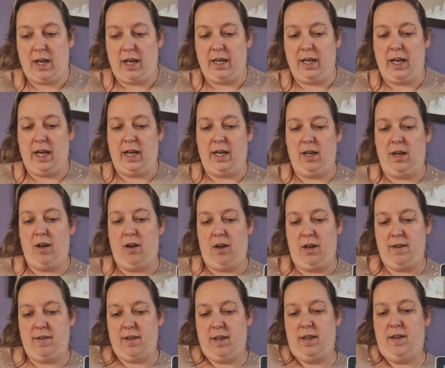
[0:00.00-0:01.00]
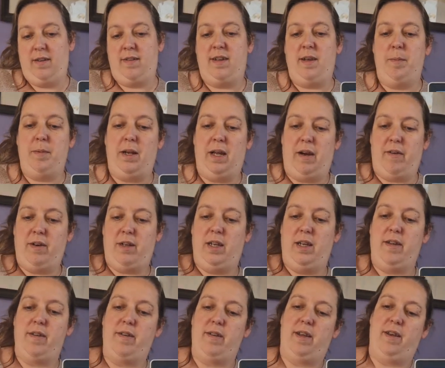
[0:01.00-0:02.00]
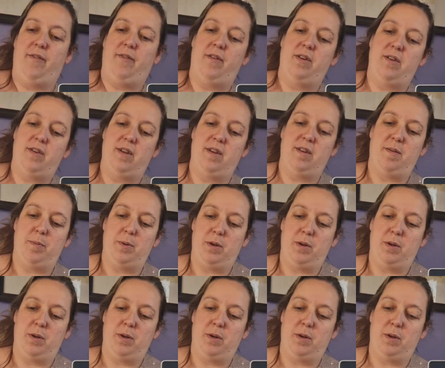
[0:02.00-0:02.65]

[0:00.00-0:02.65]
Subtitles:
and analysing similarities and differences